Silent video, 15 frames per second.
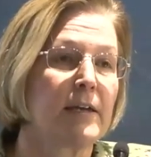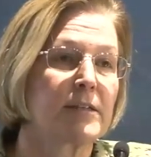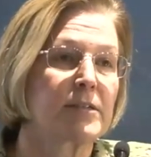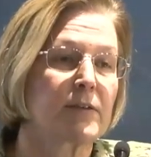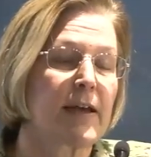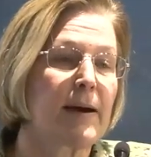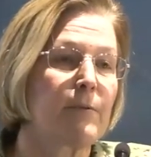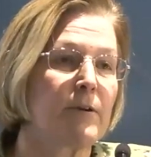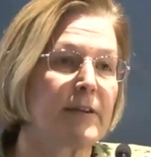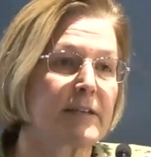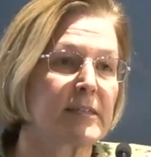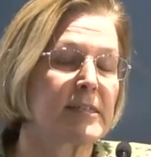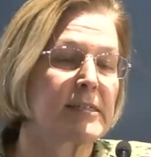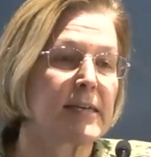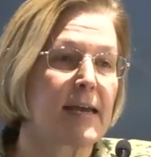So that will
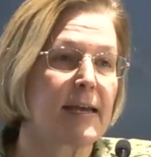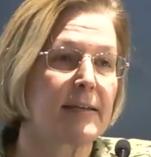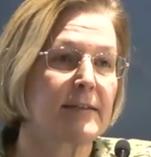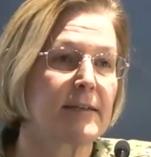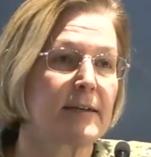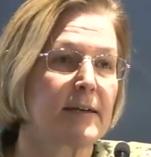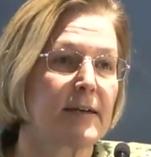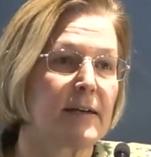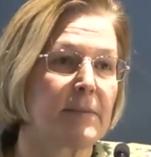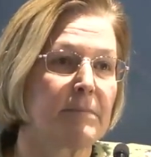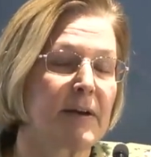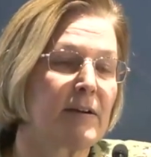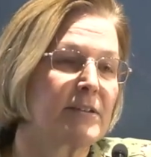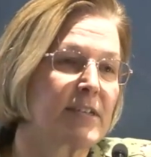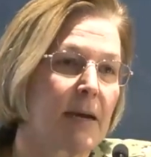extend um,
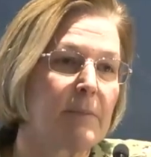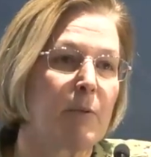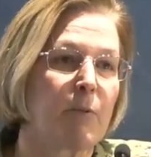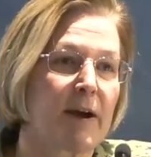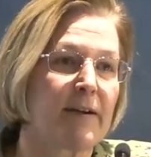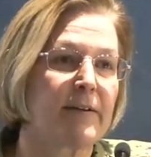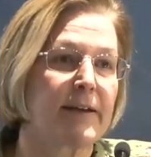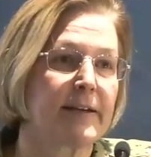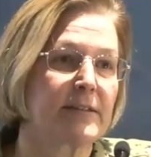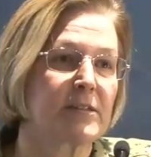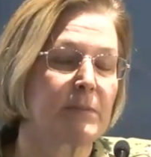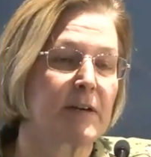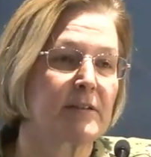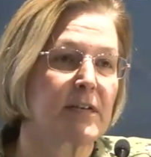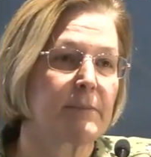maritime
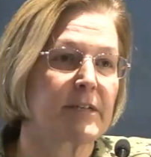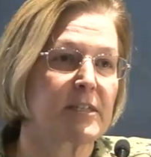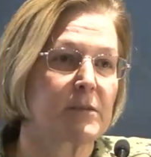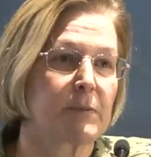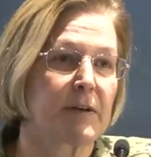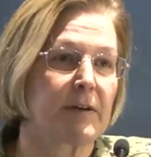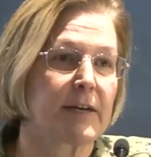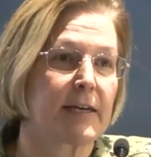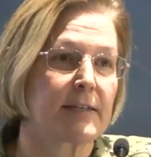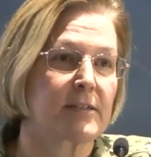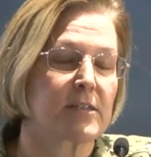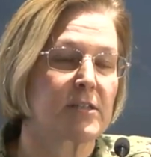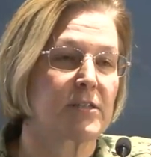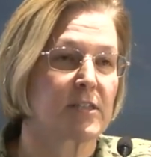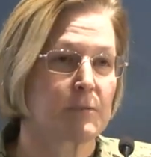awareness, maritime
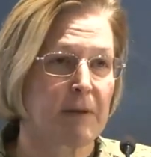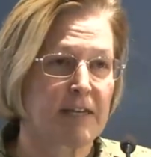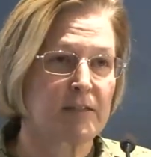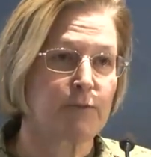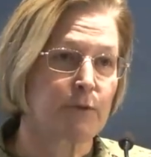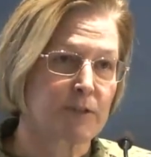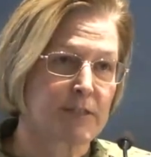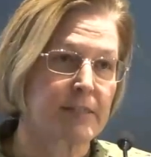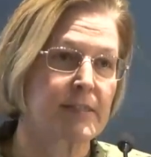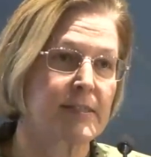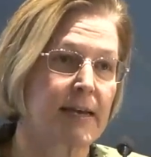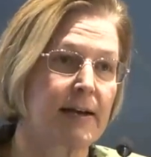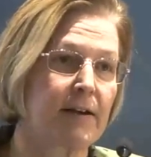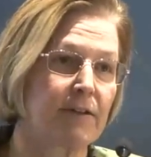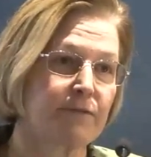experience to Space Force
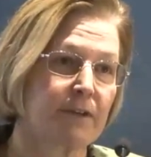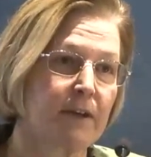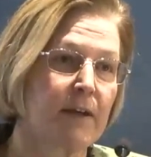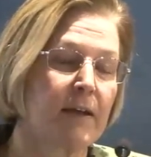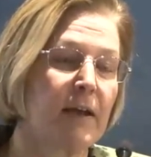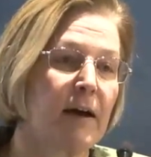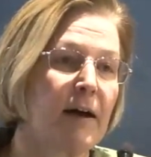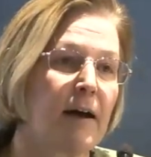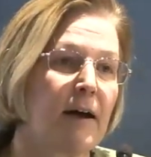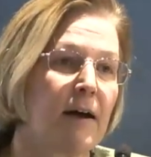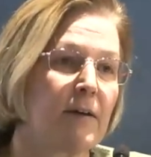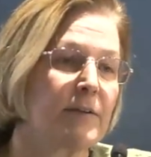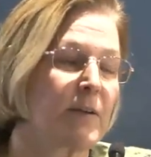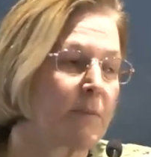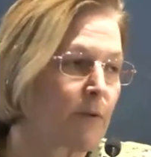itself,
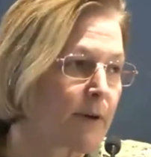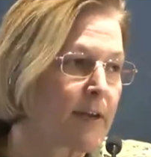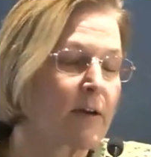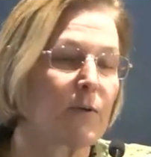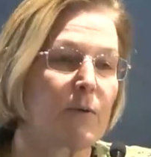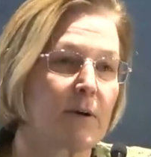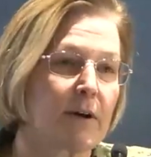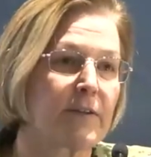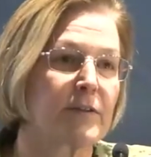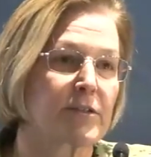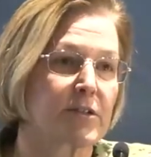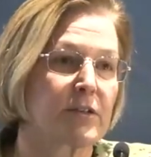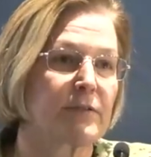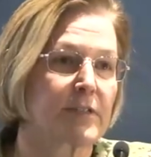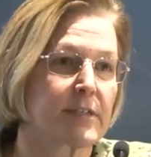uh, the Marine Corps, other
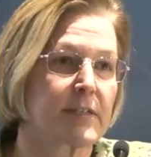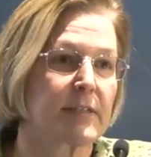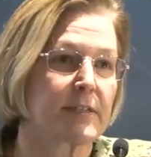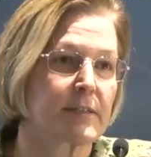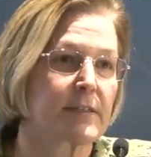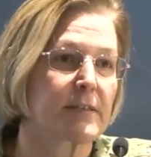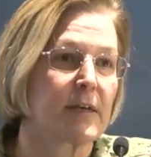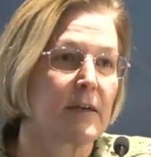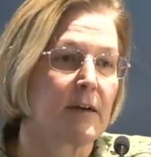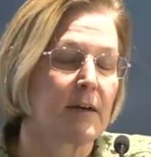services.